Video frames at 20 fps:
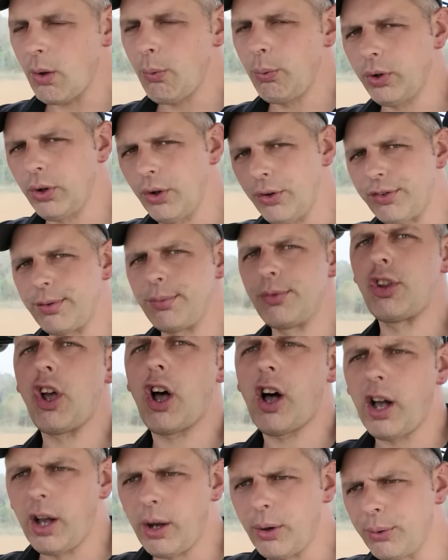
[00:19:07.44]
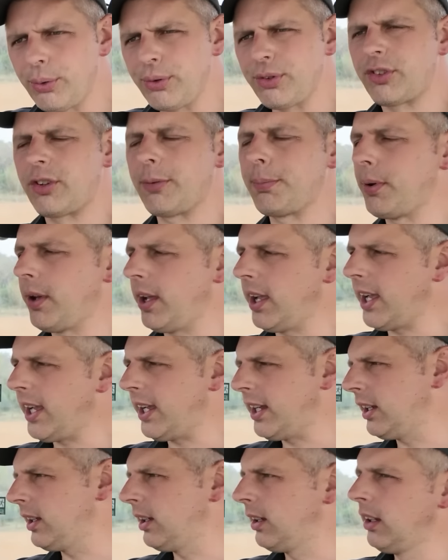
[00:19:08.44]
we've got some tiles to put
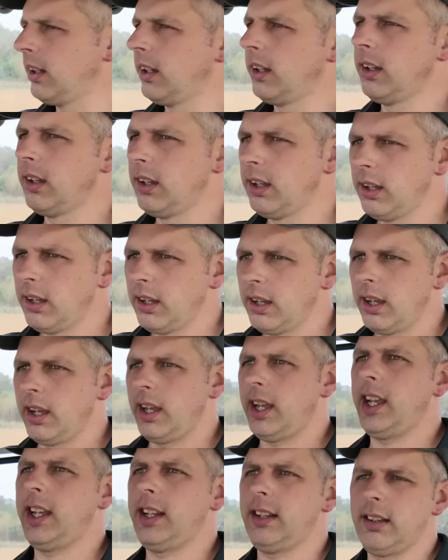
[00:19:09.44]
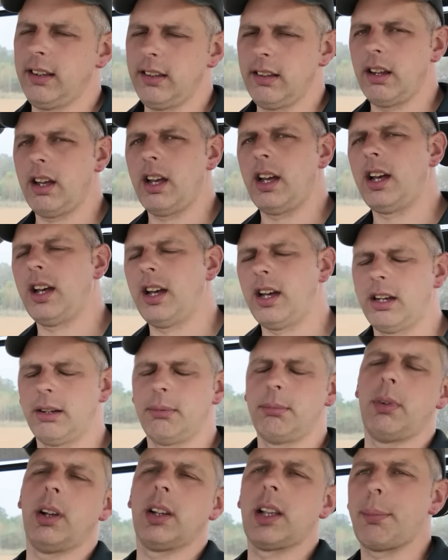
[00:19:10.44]
in
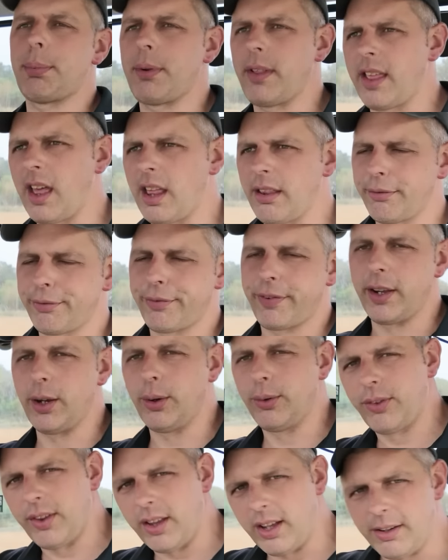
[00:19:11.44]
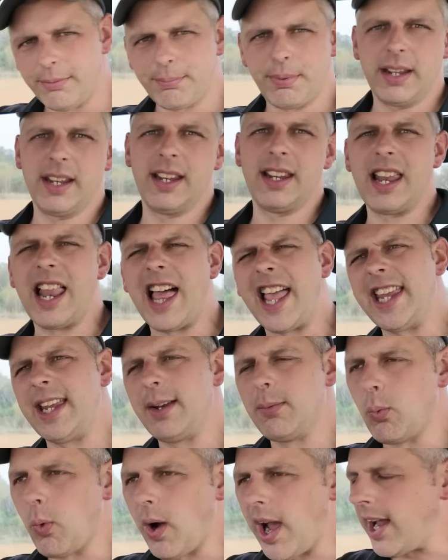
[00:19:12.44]
a couple of the other fields that have been
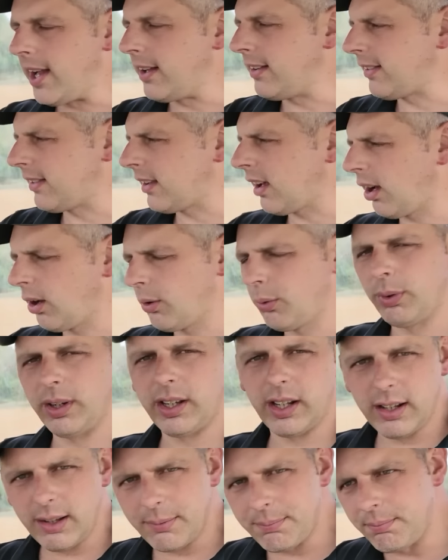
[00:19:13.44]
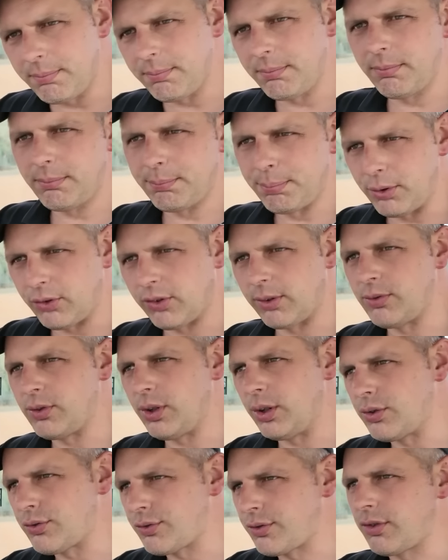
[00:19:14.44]
laying wet, so we're going to put some
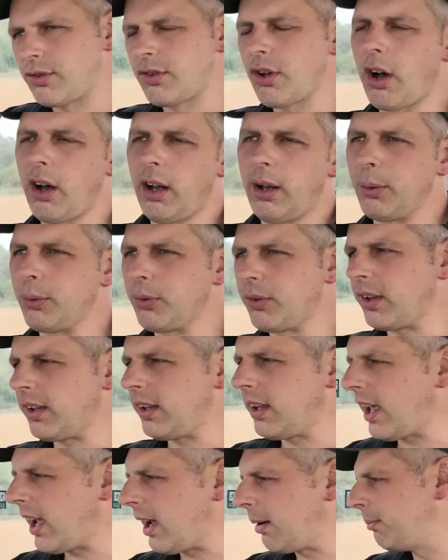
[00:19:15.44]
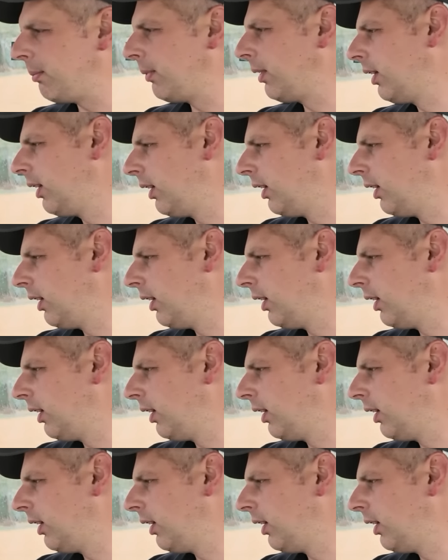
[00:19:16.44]
new tiles in them.